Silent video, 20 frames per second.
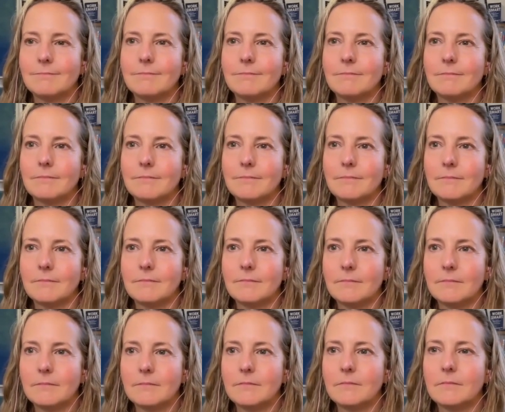
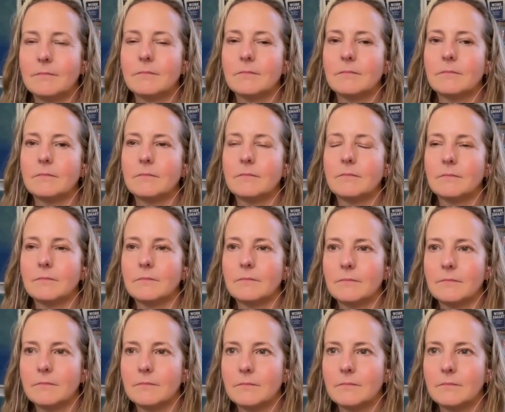
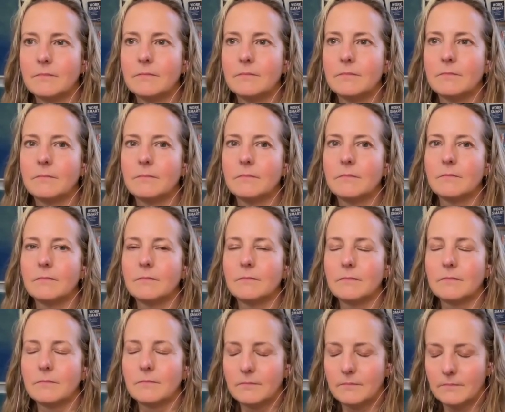
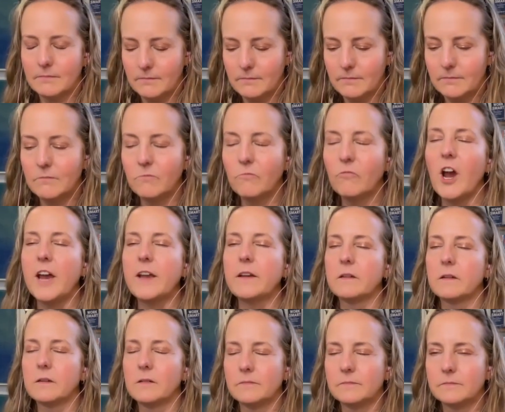
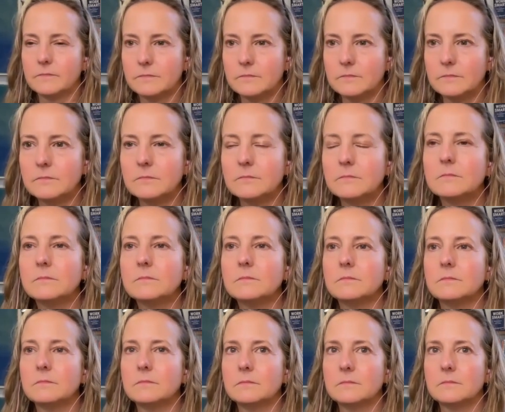
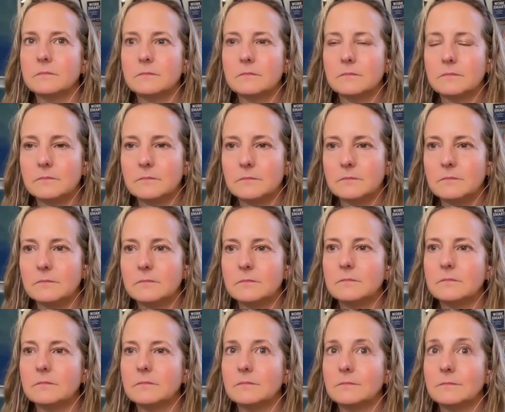
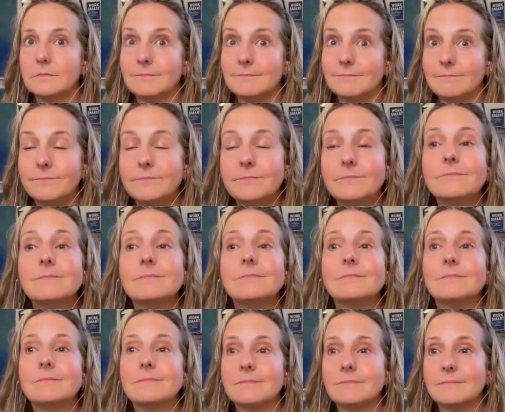
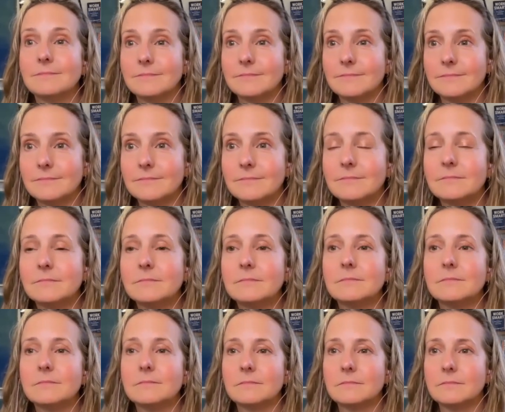(not speaking)